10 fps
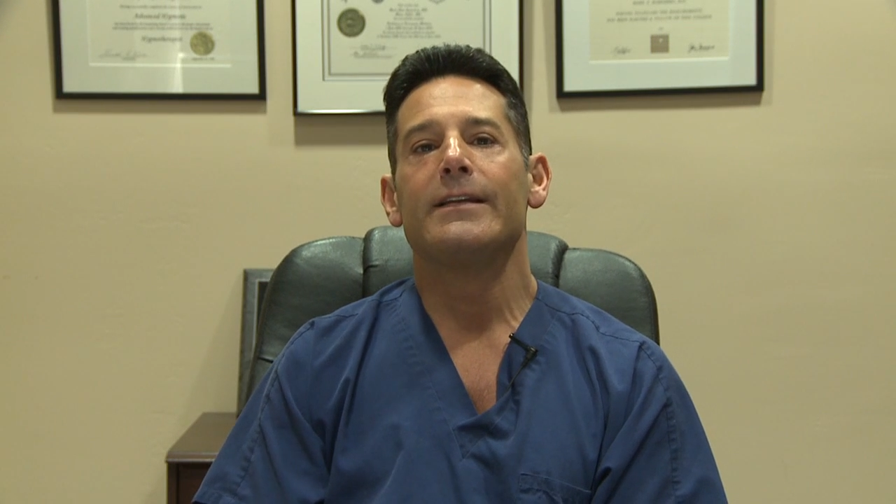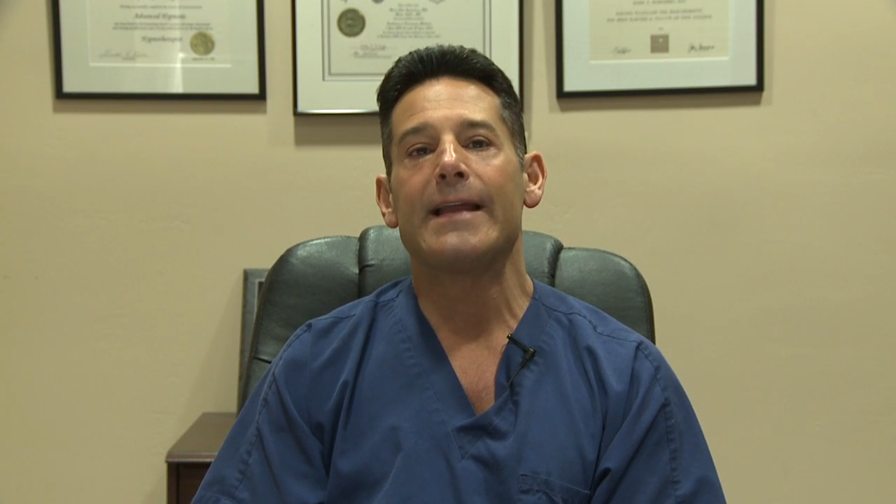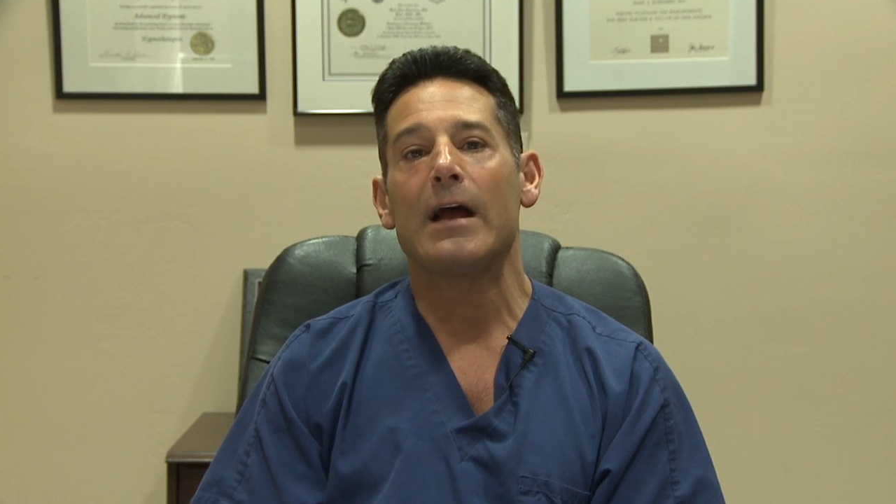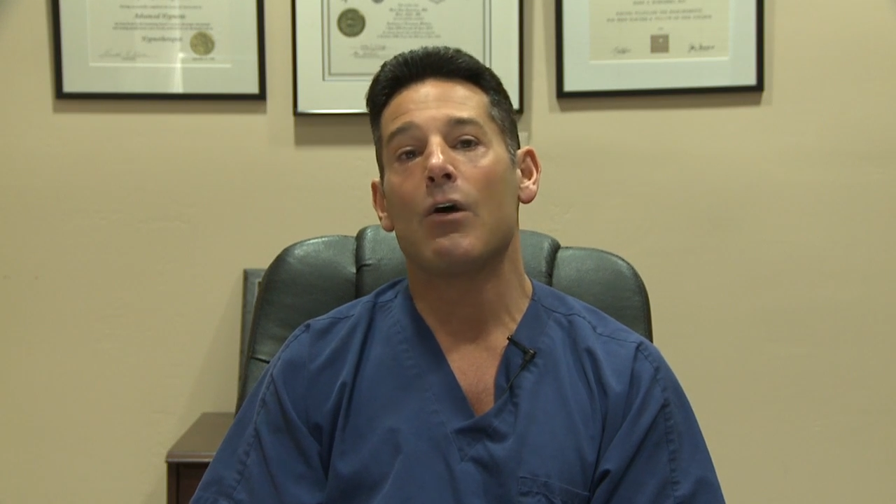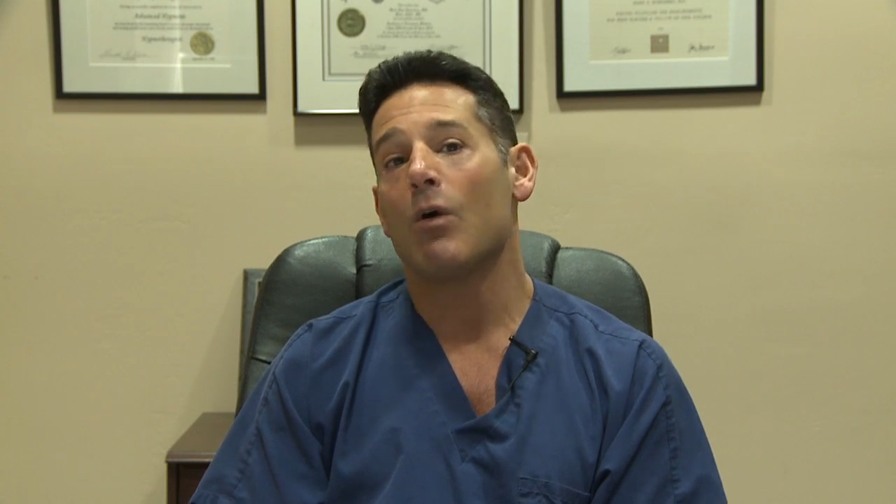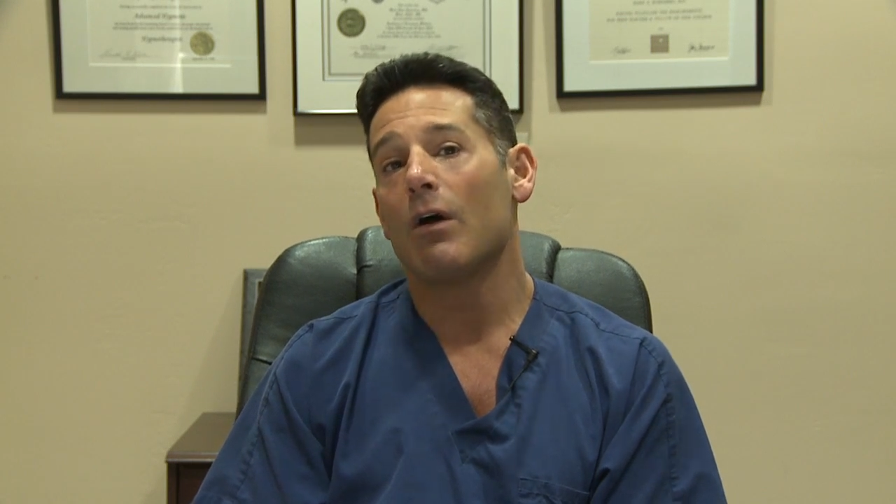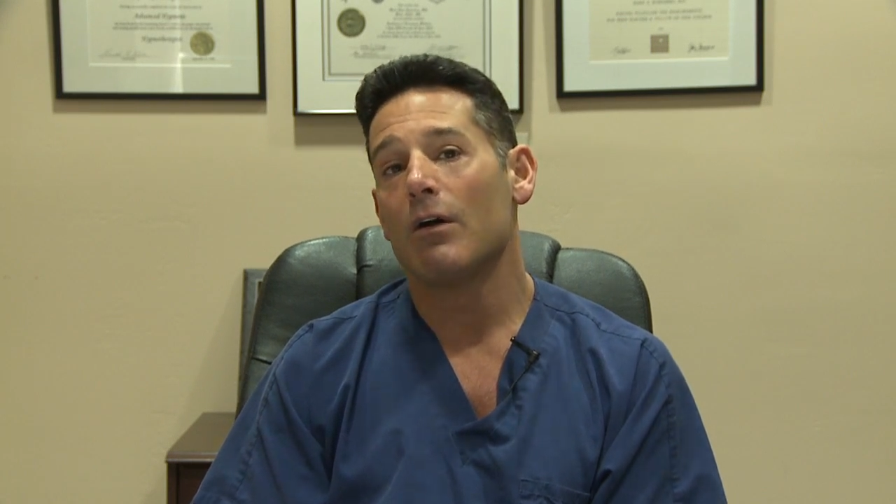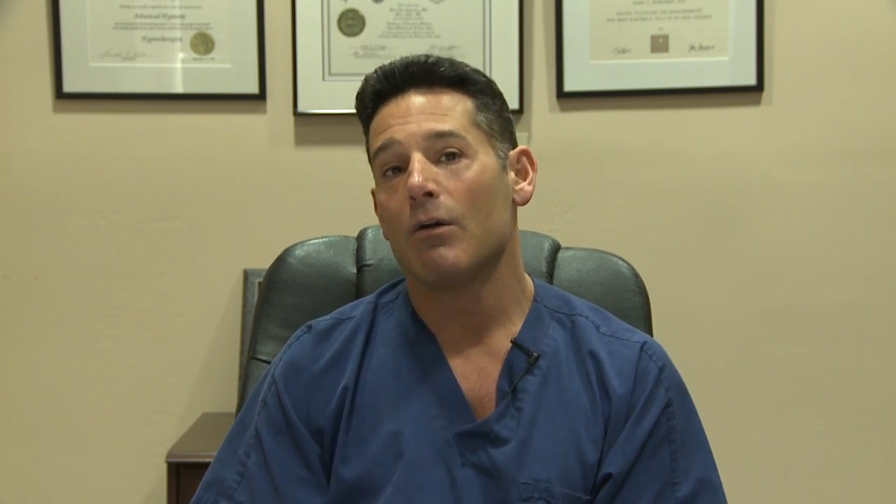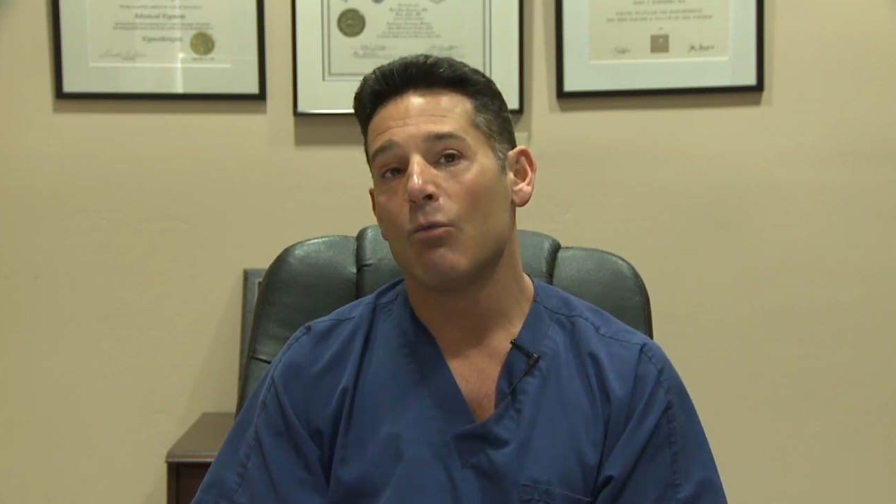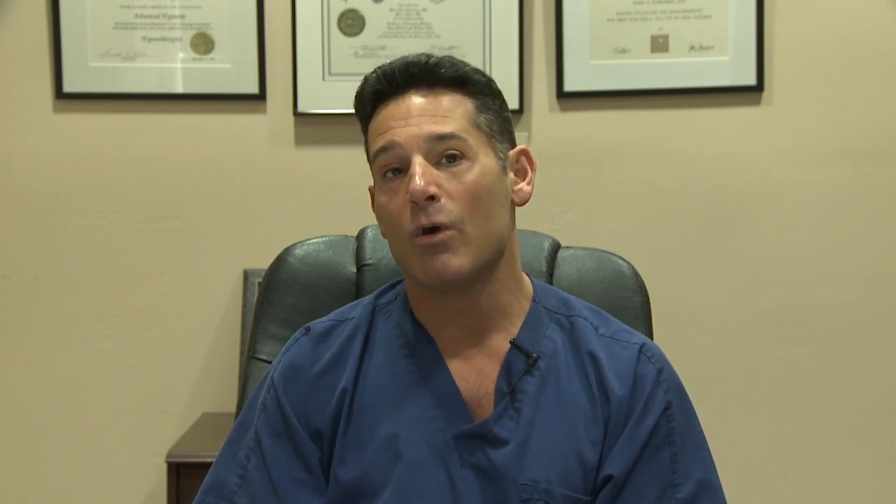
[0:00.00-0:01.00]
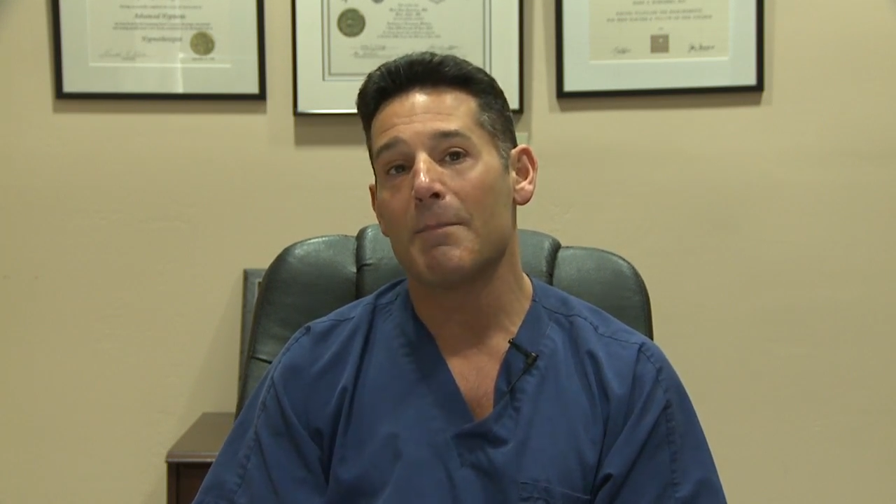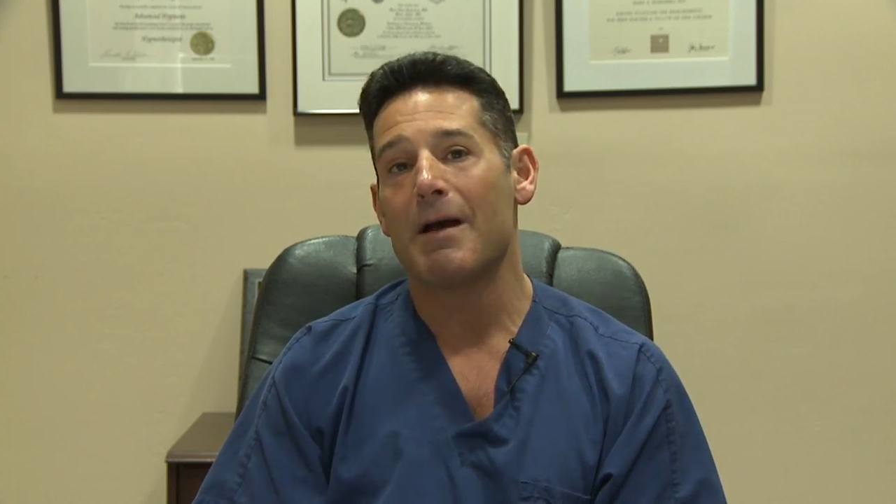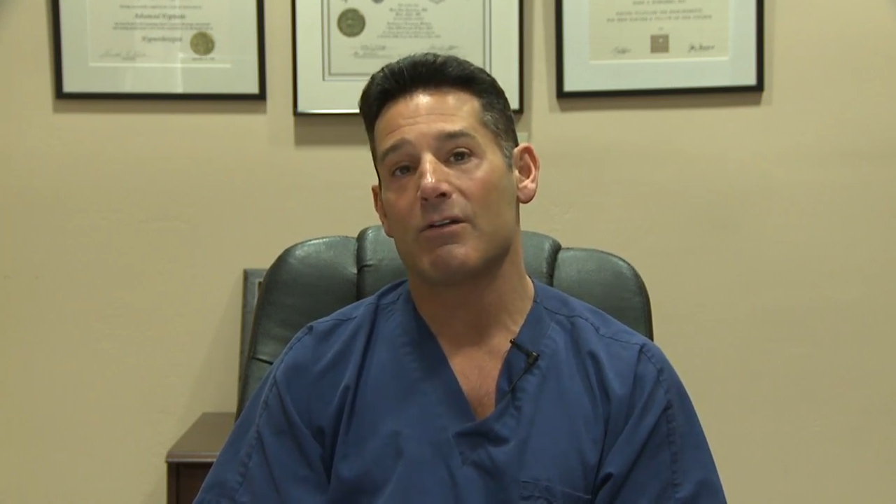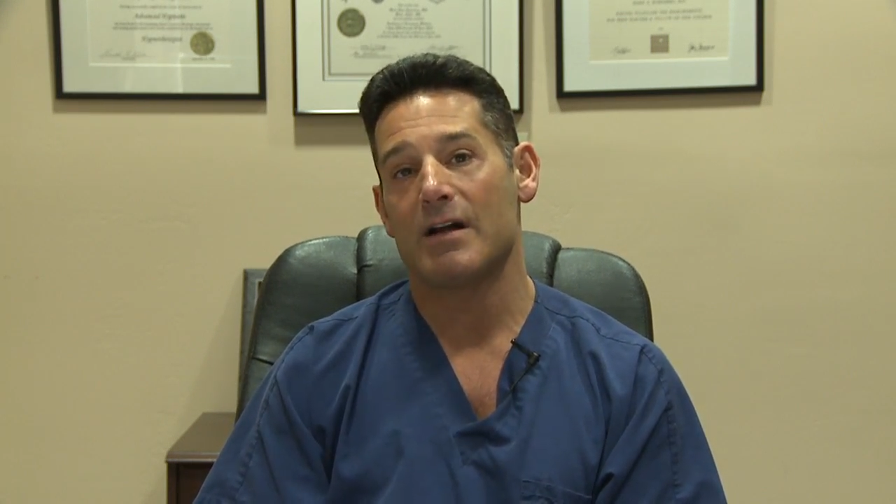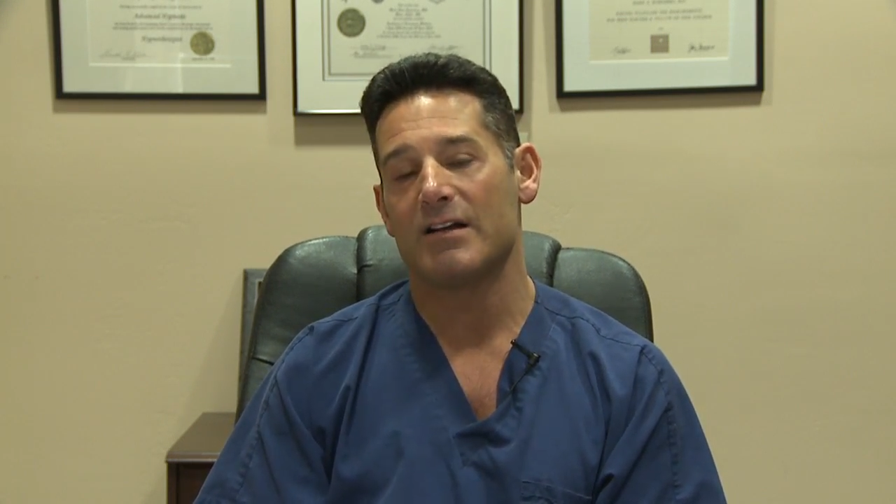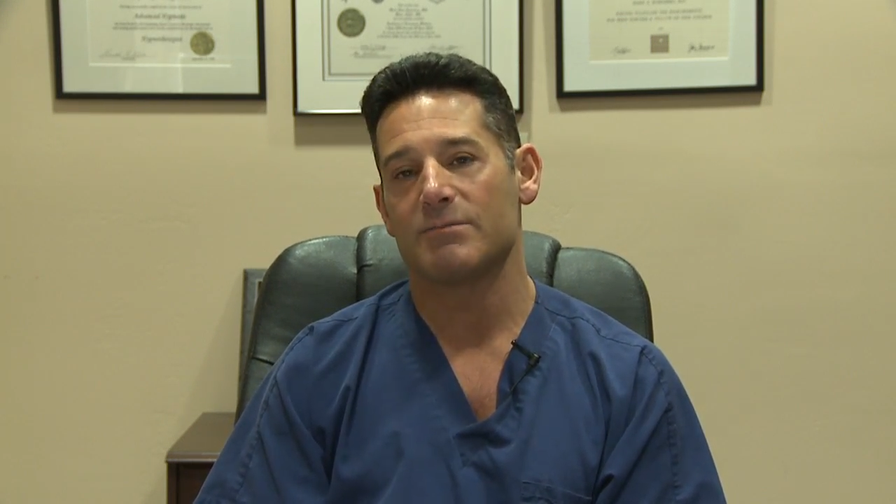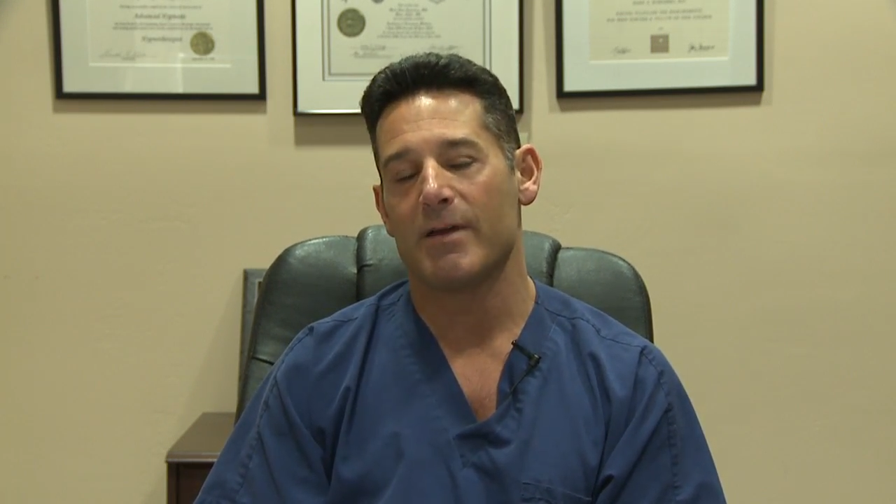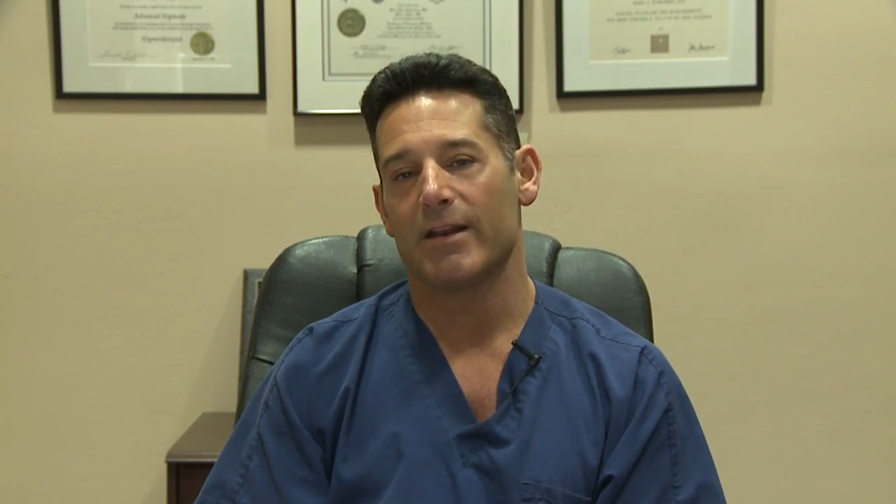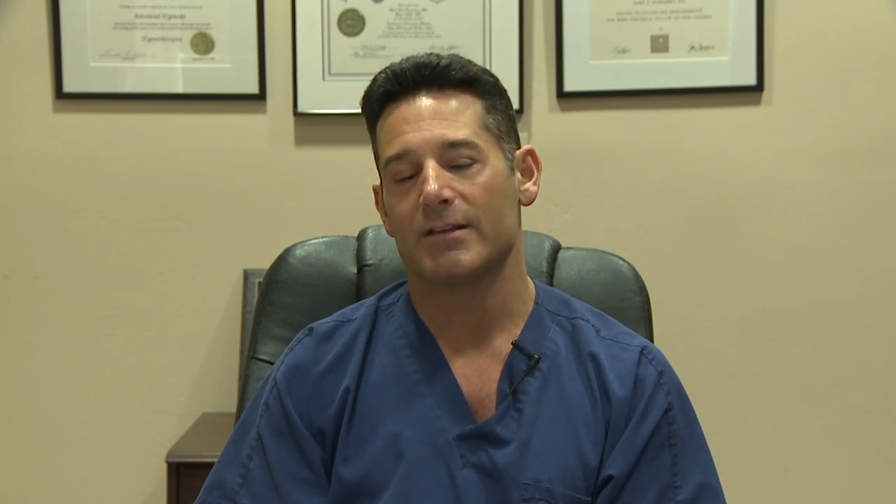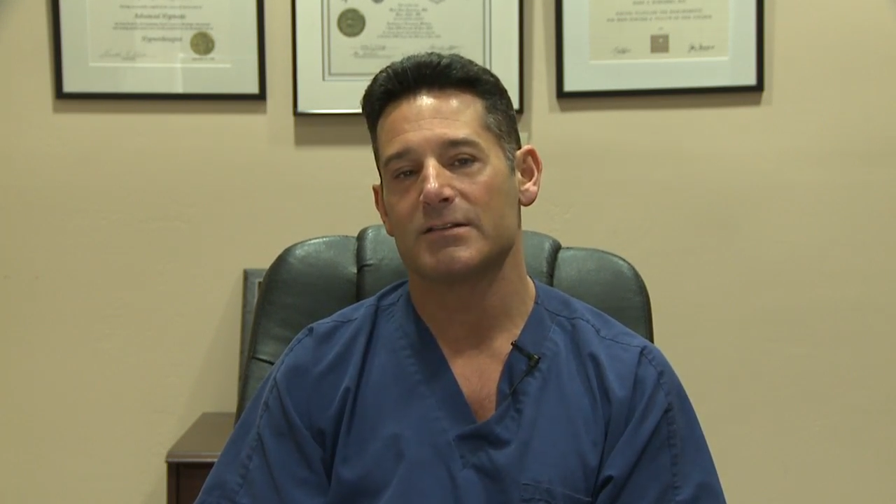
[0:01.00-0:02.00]
Now, what about
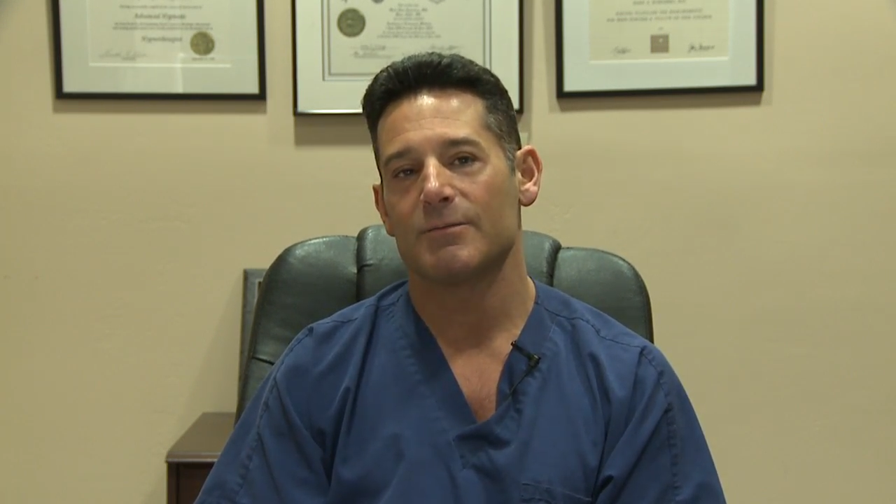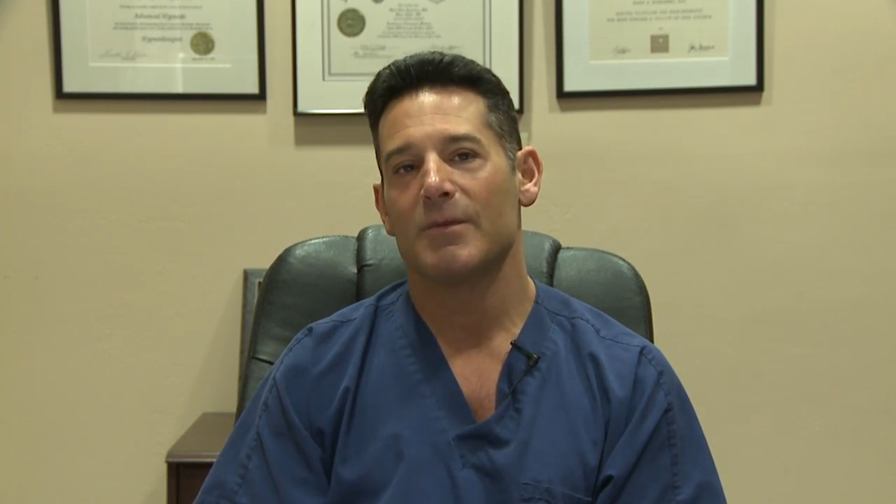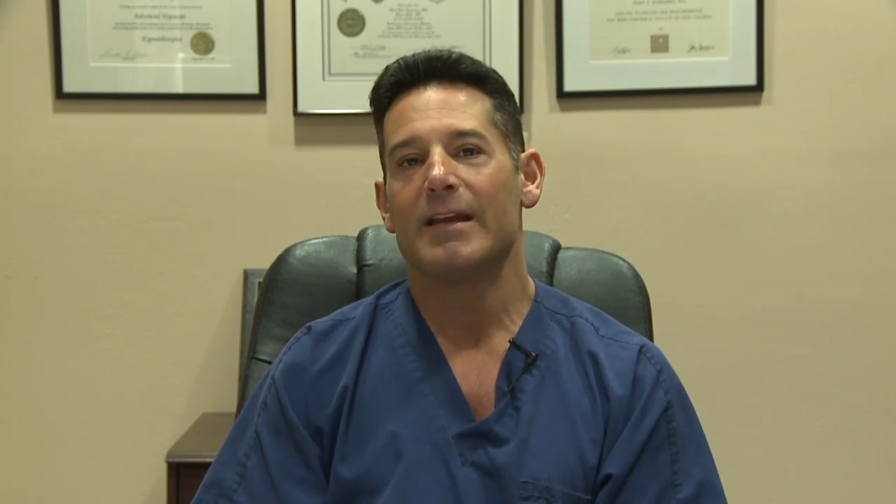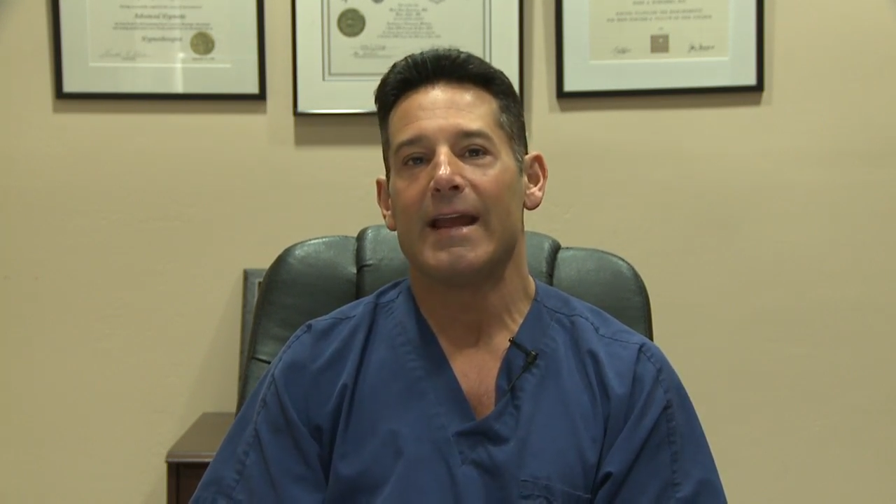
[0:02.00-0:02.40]
cosmetics?